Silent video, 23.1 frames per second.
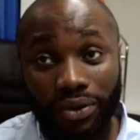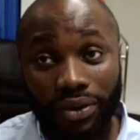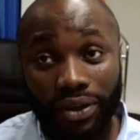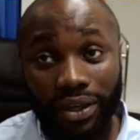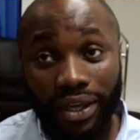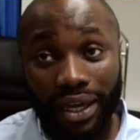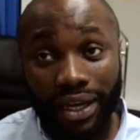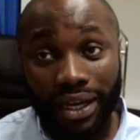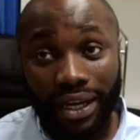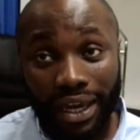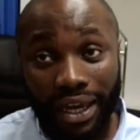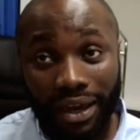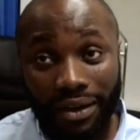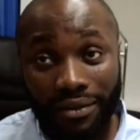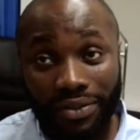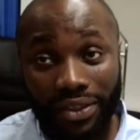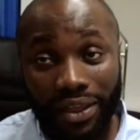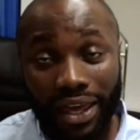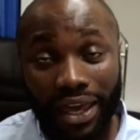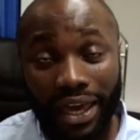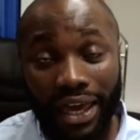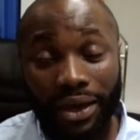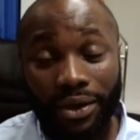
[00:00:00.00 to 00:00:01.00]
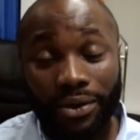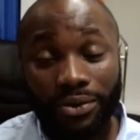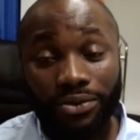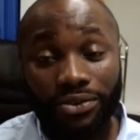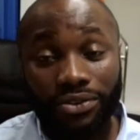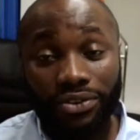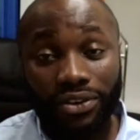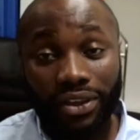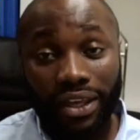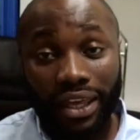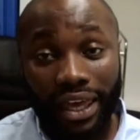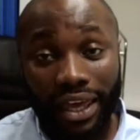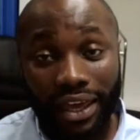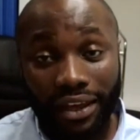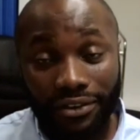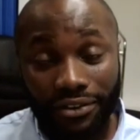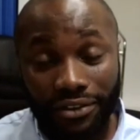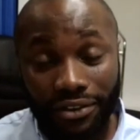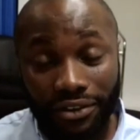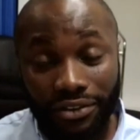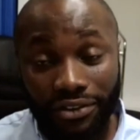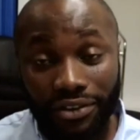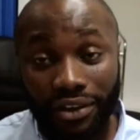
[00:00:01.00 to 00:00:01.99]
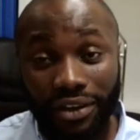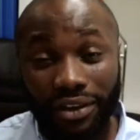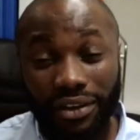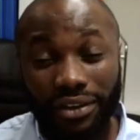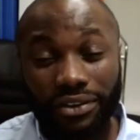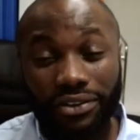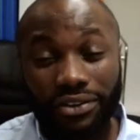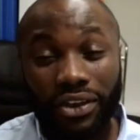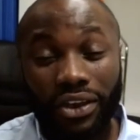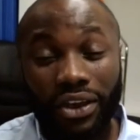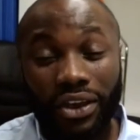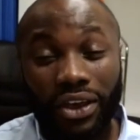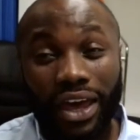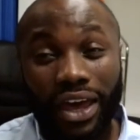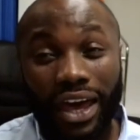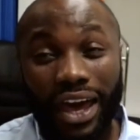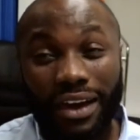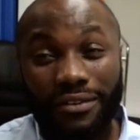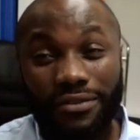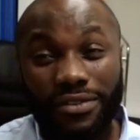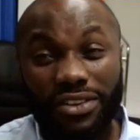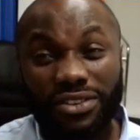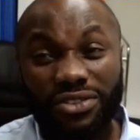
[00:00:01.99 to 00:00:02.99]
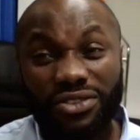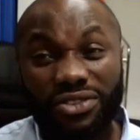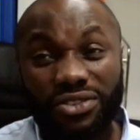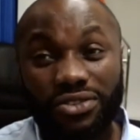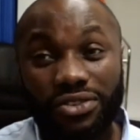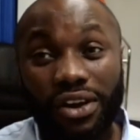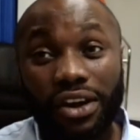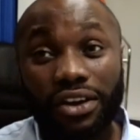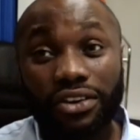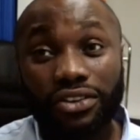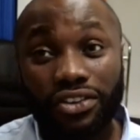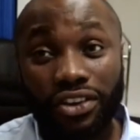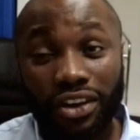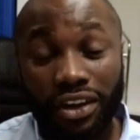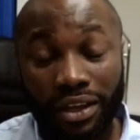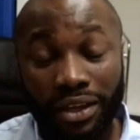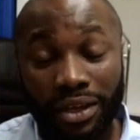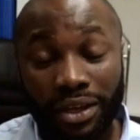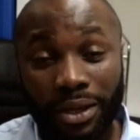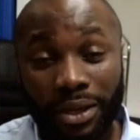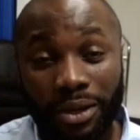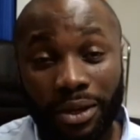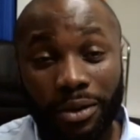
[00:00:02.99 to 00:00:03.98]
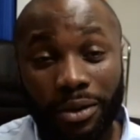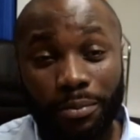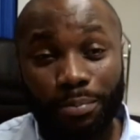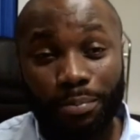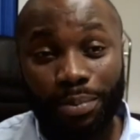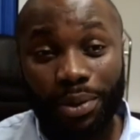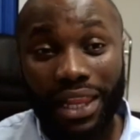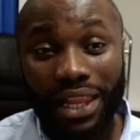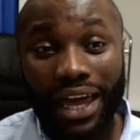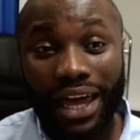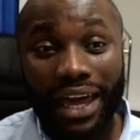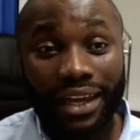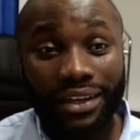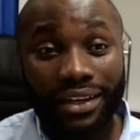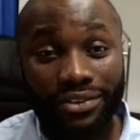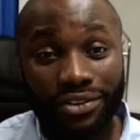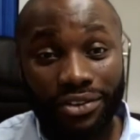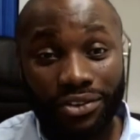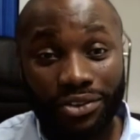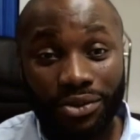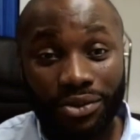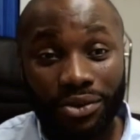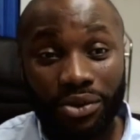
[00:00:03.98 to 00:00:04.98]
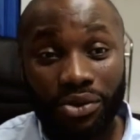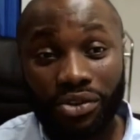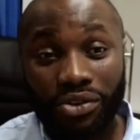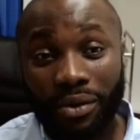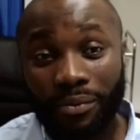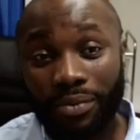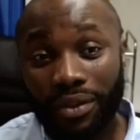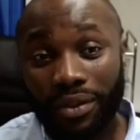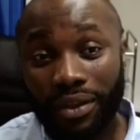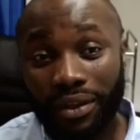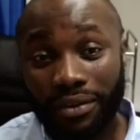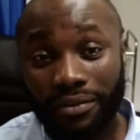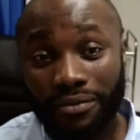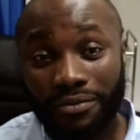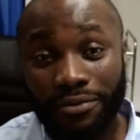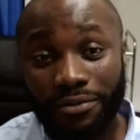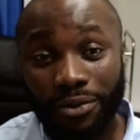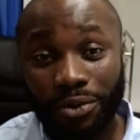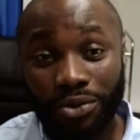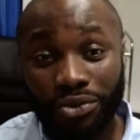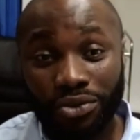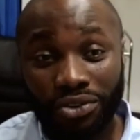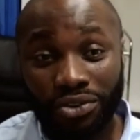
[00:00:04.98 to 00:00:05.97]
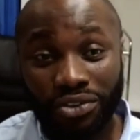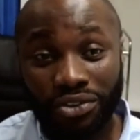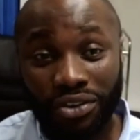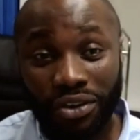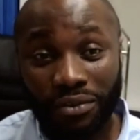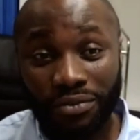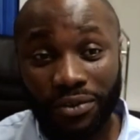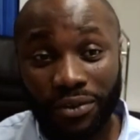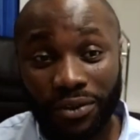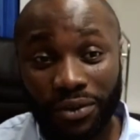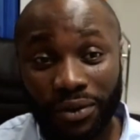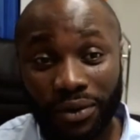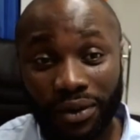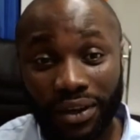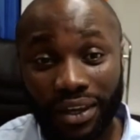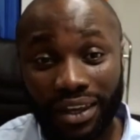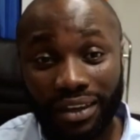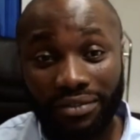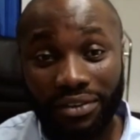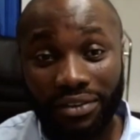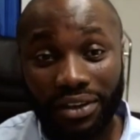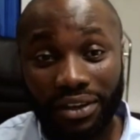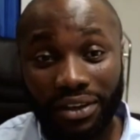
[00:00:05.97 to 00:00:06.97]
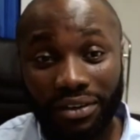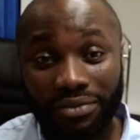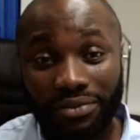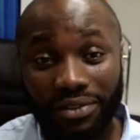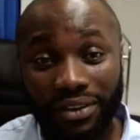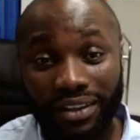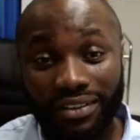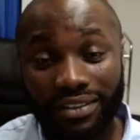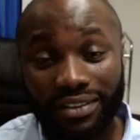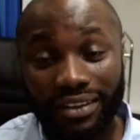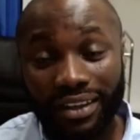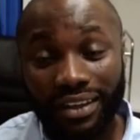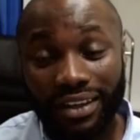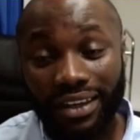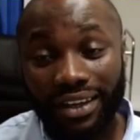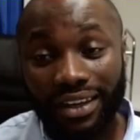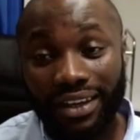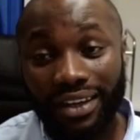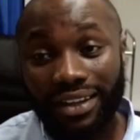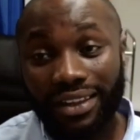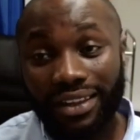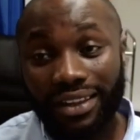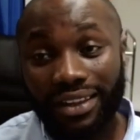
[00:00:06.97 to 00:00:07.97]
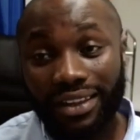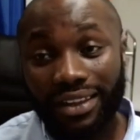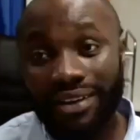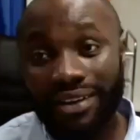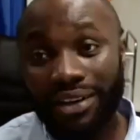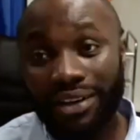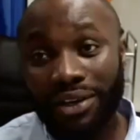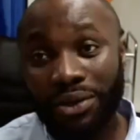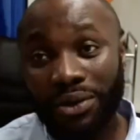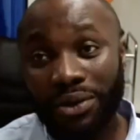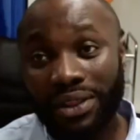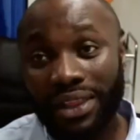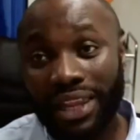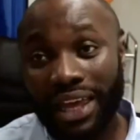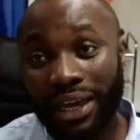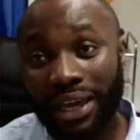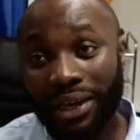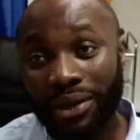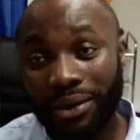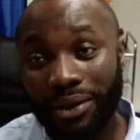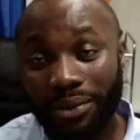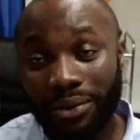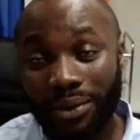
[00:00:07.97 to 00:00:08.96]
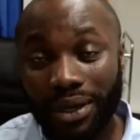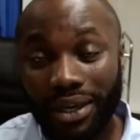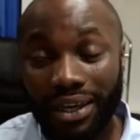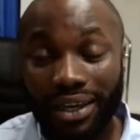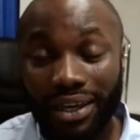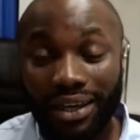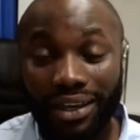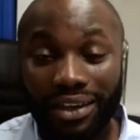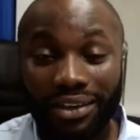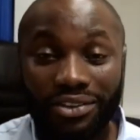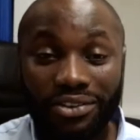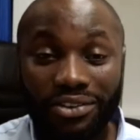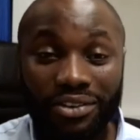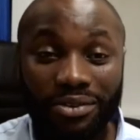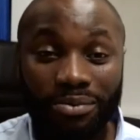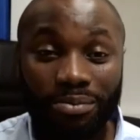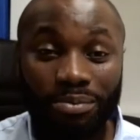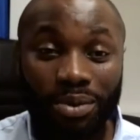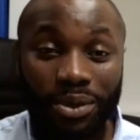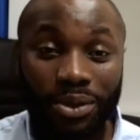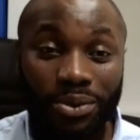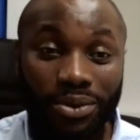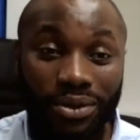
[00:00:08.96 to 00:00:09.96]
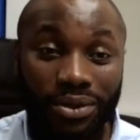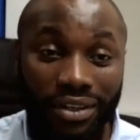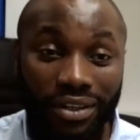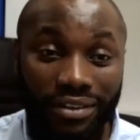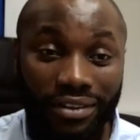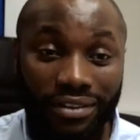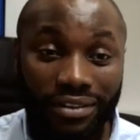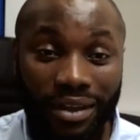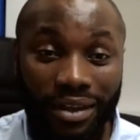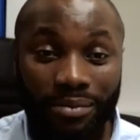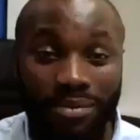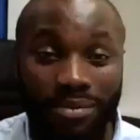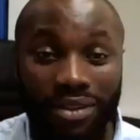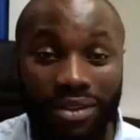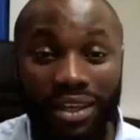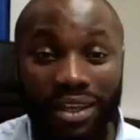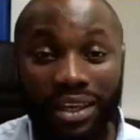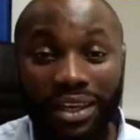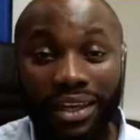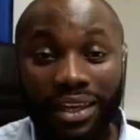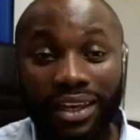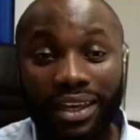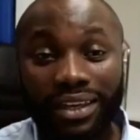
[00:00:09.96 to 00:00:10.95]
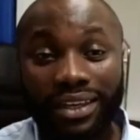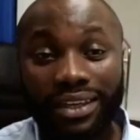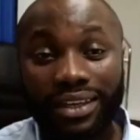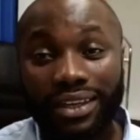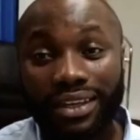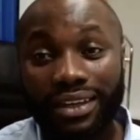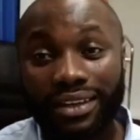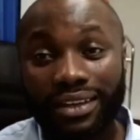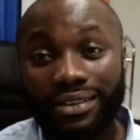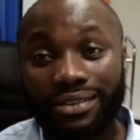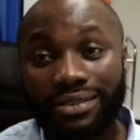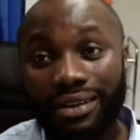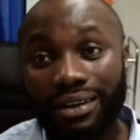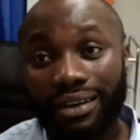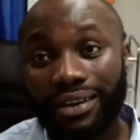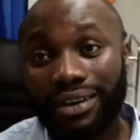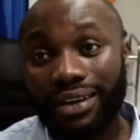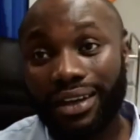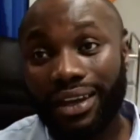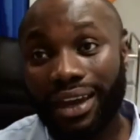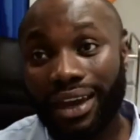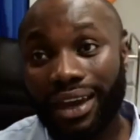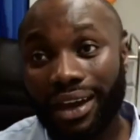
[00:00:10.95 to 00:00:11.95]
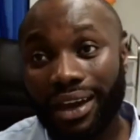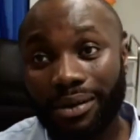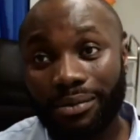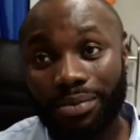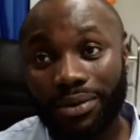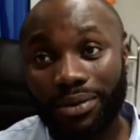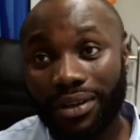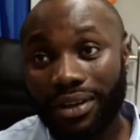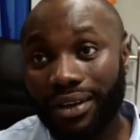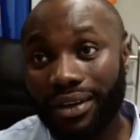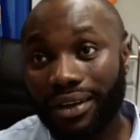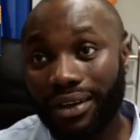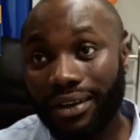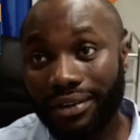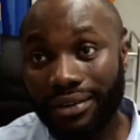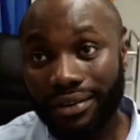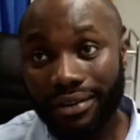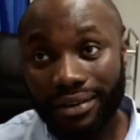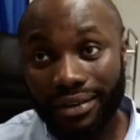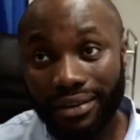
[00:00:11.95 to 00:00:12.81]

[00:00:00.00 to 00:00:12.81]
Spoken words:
getting out of the house, exercise, having structure, plan to do something and force yourself to do it, even if it's learning a new language, building something, tidying up, you know,